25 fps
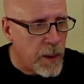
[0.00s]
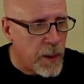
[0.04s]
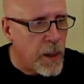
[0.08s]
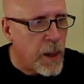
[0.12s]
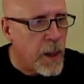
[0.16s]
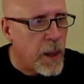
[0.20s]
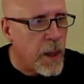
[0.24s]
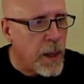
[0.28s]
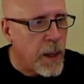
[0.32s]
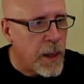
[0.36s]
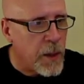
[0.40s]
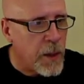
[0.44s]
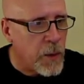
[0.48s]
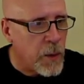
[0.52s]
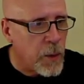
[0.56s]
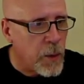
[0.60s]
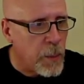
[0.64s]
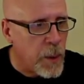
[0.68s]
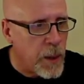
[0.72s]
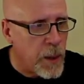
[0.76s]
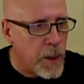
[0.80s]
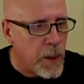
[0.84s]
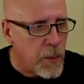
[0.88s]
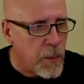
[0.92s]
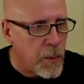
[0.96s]
A is
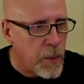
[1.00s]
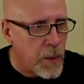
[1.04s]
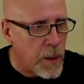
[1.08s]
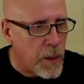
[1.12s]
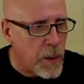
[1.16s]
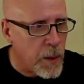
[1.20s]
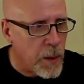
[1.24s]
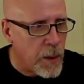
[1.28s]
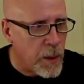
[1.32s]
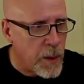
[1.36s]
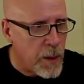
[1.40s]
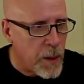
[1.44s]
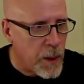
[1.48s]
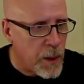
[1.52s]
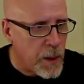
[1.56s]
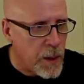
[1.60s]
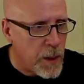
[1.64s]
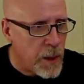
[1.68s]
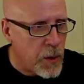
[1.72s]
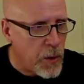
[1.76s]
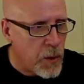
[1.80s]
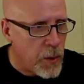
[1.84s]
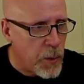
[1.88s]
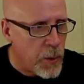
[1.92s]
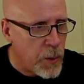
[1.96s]
replaced with the
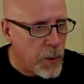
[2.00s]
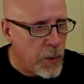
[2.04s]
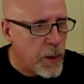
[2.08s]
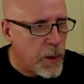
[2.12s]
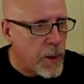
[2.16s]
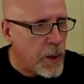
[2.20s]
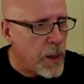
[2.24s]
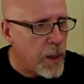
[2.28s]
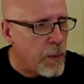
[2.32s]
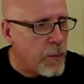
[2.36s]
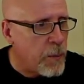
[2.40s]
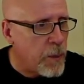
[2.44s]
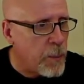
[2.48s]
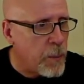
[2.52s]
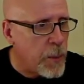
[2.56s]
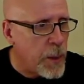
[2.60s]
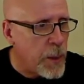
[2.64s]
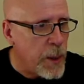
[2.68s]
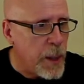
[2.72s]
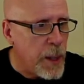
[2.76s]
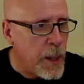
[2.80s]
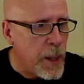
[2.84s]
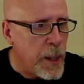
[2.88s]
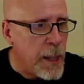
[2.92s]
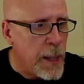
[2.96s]
62 that came from
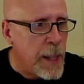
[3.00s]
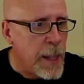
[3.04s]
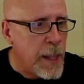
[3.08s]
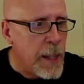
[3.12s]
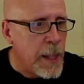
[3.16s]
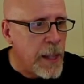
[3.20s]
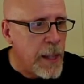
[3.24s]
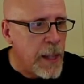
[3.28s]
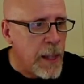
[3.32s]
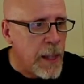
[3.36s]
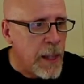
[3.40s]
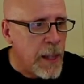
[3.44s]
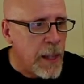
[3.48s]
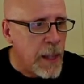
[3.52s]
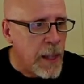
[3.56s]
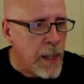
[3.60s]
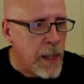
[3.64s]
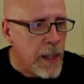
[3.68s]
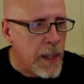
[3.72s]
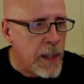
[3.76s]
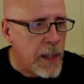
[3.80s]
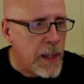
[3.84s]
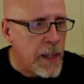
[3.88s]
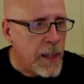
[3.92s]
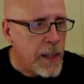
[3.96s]
B,
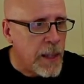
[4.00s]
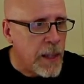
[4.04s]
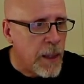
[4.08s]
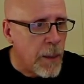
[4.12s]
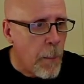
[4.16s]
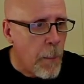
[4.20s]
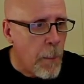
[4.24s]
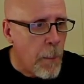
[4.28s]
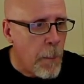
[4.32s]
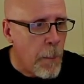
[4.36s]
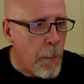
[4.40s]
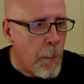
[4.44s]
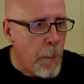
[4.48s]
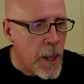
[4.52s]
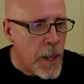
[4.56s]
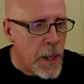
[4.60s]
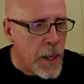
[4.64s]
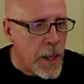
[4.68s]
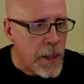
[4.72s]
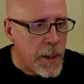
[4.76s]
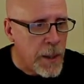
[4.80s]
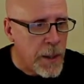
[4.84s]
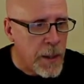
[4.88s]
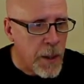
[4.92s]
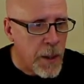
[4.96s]
and B
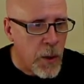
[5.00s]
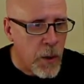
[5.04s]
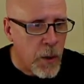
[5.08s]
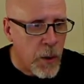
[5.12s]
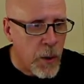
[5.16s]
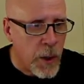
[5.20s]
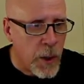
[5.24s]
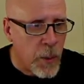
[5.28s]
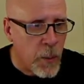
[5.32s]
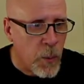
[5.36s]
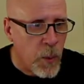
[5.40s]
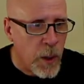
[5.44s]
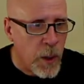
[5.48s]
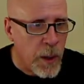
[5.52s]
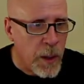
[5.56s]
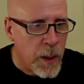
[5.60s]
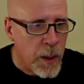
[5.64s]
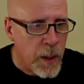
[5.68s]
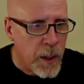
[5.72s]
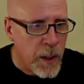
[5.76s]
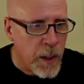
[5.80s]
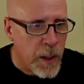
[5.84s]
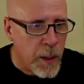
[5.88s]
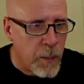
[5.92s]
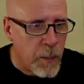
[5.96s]
is the 31 that
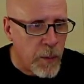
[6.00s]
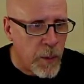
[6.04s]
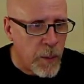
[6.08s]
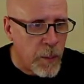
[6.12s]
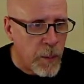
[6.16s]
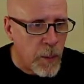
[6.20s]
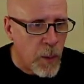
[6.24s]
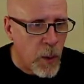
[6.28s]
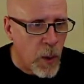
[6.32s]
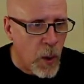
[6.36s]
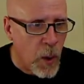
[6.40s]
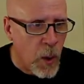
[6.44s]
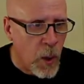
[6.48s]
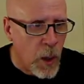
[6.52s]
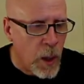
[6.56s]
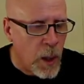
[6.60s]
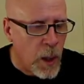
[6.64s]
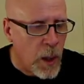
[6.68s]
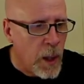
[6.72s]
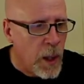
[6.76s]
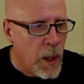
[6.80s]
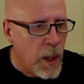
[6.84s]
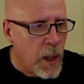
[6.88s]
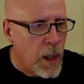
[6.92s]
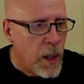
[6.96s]
came from R,
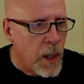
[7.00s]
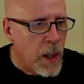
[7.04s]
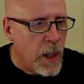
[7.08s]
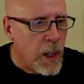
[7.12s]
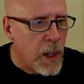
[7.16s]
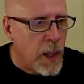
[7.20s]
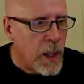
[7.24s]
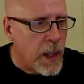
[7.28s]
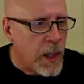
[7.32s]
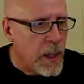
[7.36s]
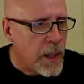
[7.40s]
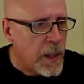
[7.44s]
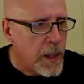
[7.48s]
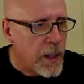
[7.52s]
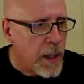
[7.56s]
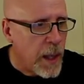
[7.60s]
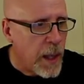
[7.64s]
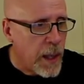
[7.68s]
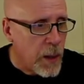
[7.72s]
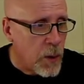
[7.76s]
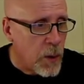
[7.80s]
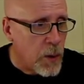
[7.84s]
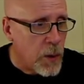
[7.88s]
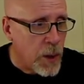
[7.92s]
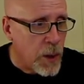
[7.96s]
and that
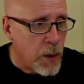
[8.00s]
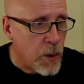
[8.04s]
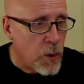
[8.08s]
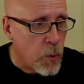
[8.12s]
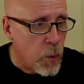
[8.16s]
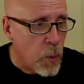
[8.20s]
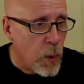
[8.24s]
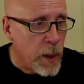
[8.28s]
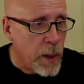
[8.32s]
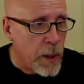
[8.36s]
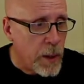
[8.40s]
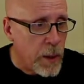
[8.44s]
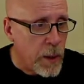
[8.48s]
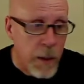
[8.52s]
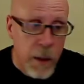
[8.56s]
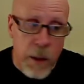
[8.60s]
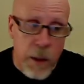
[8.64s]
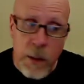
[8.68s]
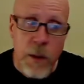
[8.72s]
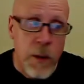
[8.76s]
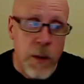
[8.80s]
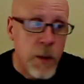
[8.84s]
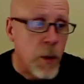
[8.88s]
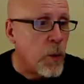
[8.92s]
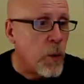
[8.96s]
goes in twice and
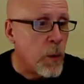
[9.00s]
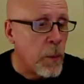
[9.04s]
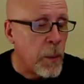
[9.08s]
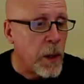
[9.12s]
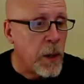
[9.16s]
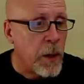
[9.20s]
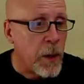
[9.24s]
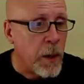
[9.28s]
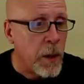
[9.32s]
there's no remainder.